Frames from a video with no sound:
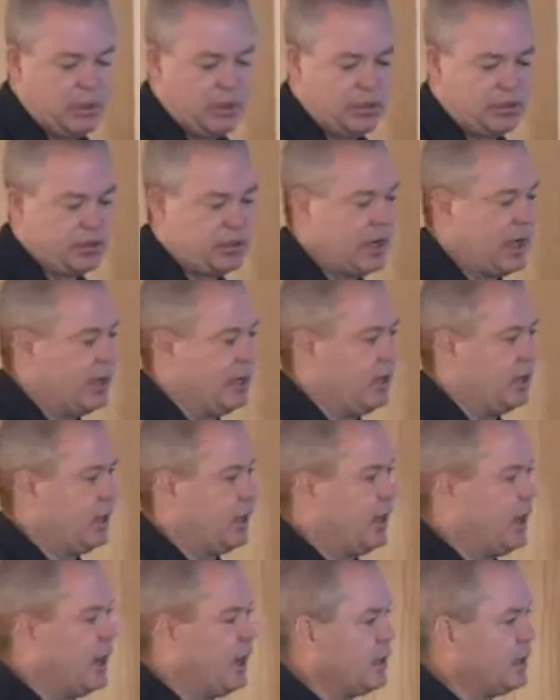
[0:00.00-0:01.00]
it's not in a
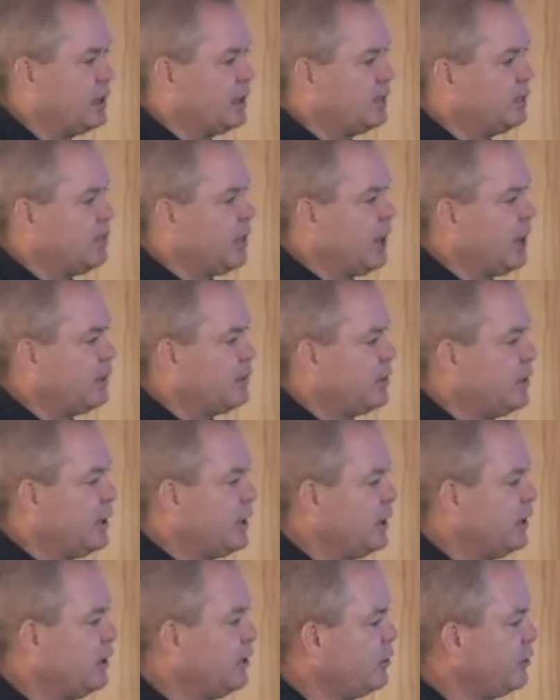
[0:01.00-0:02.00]
highly
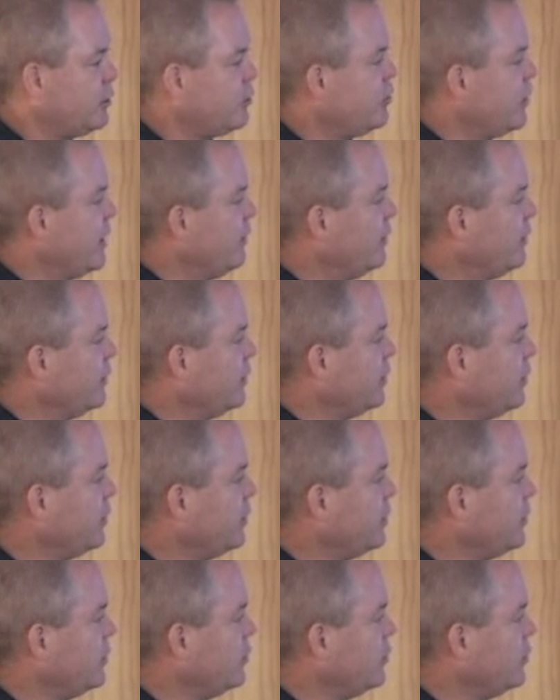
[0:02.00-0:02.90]
populated or traveled area